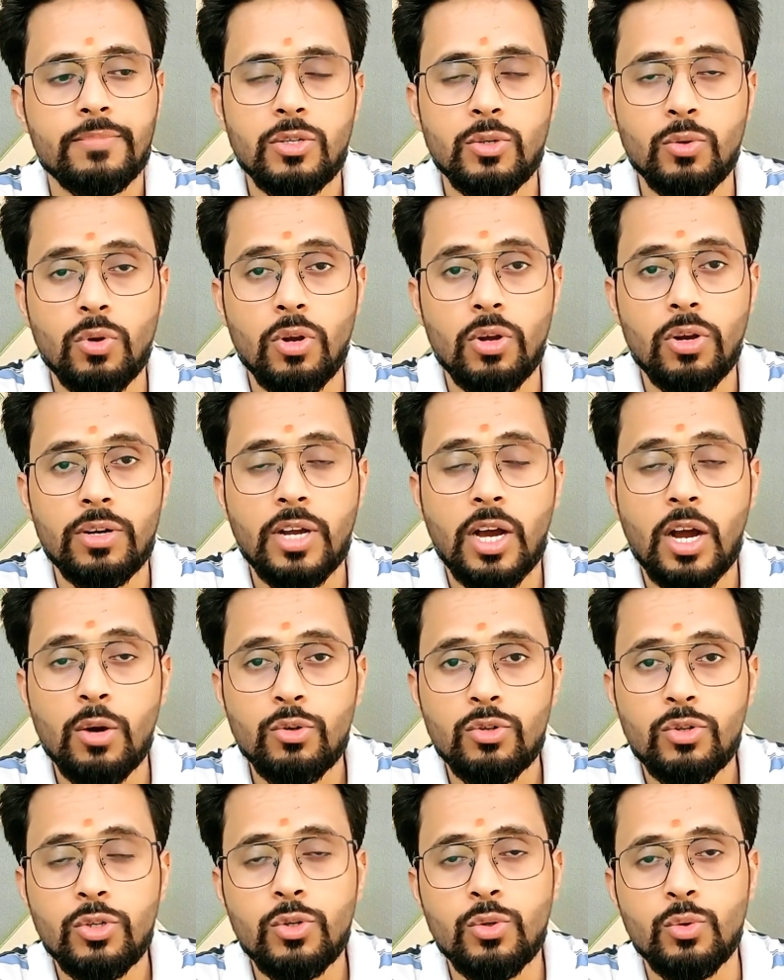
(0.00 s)
You learn
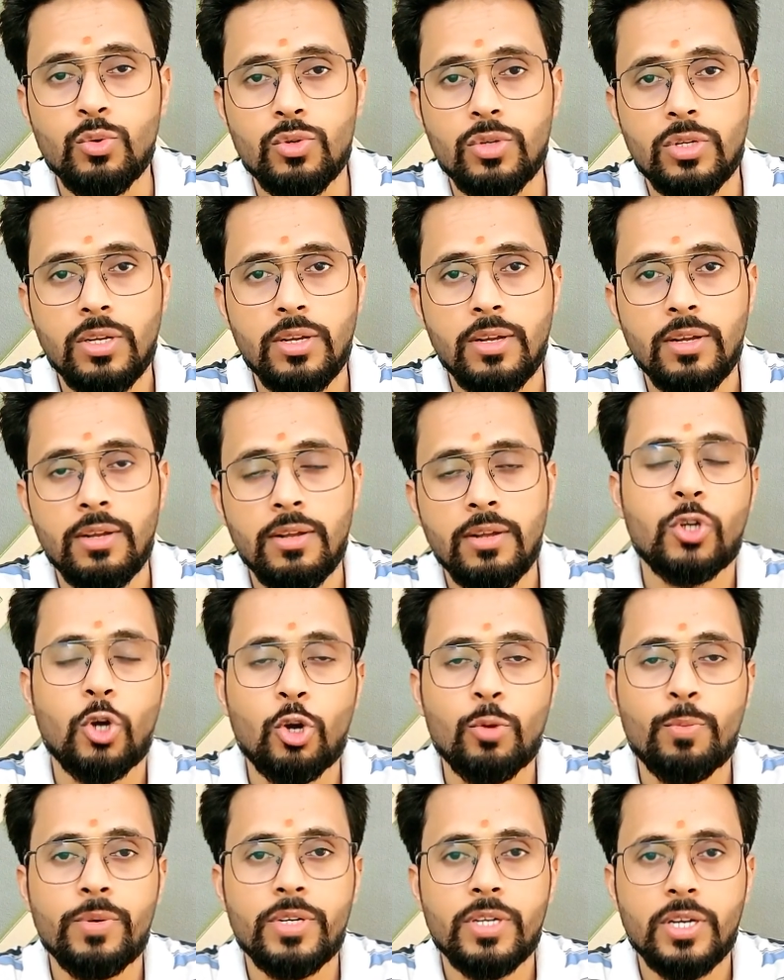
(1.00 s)
how to use
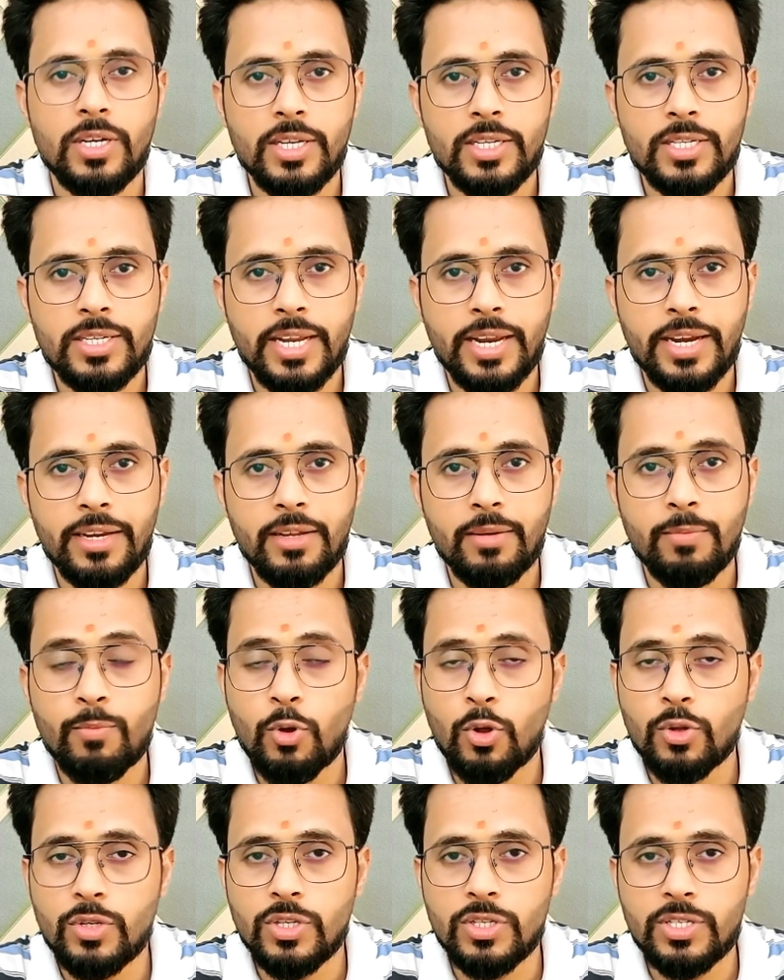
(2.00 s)
document understanding
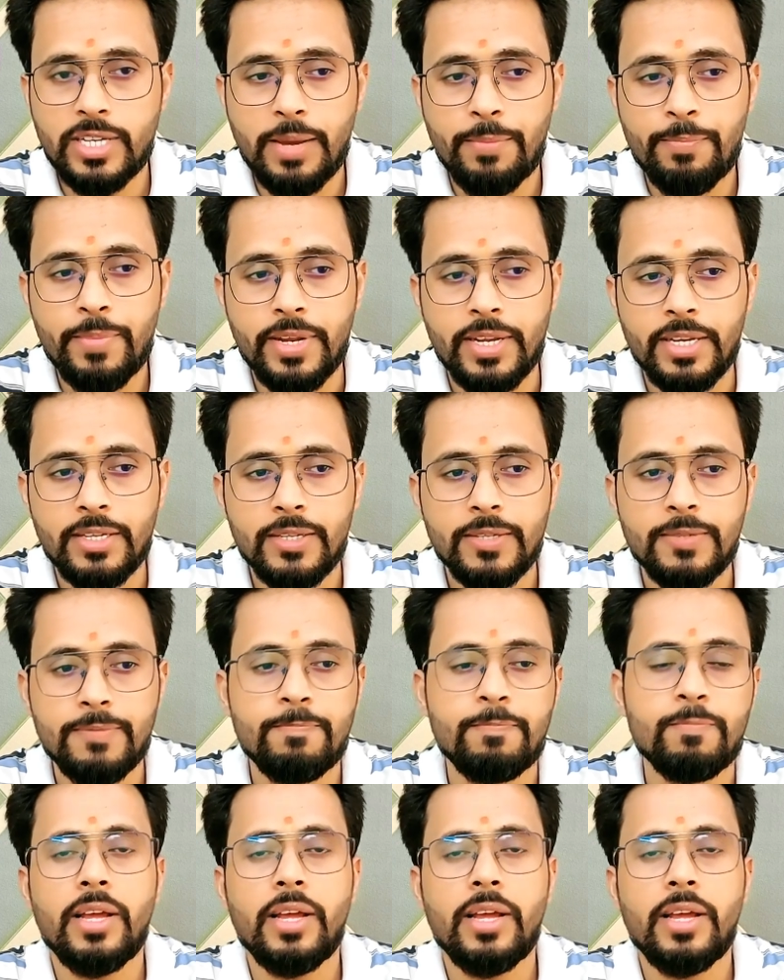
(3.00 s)
process template.